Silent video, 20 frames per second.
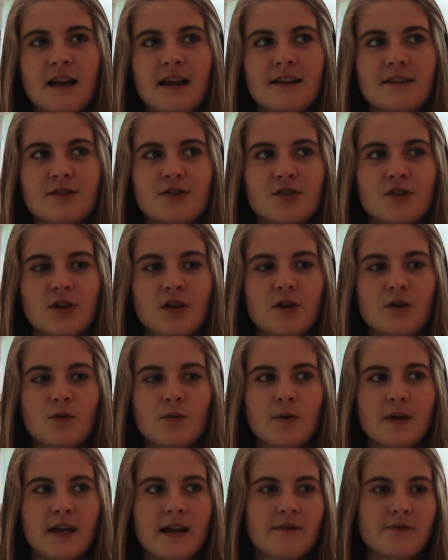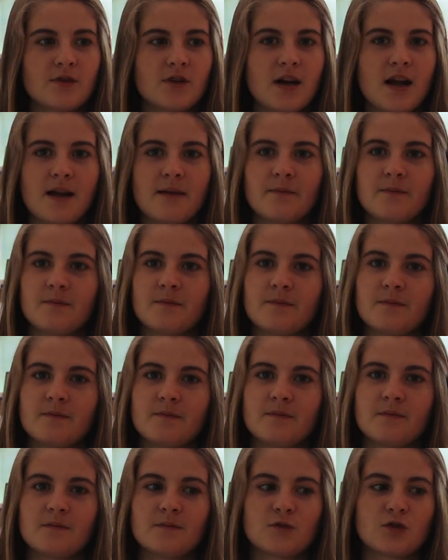And so whenever I'm
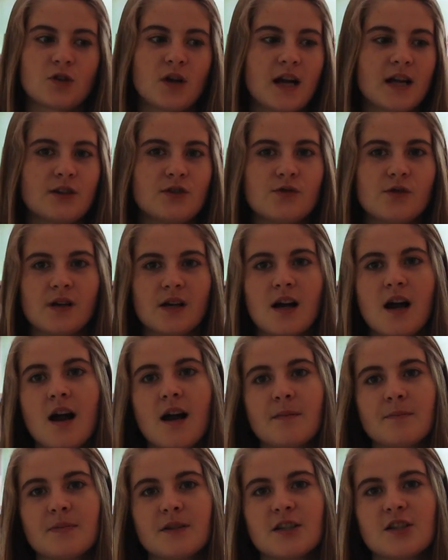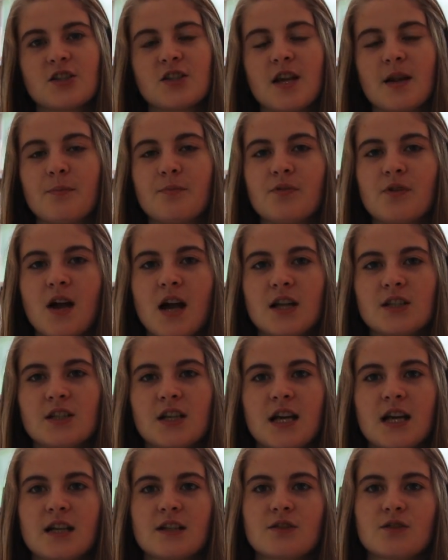trying to accomplish a
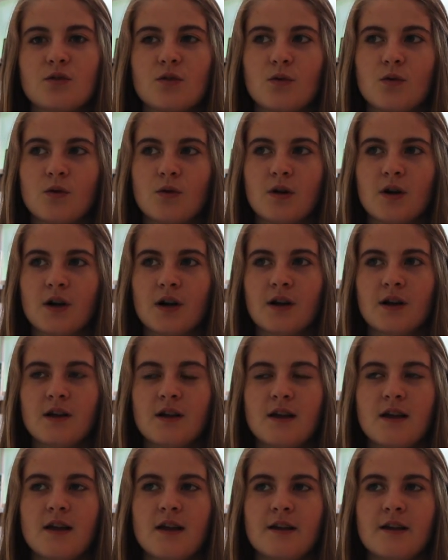project or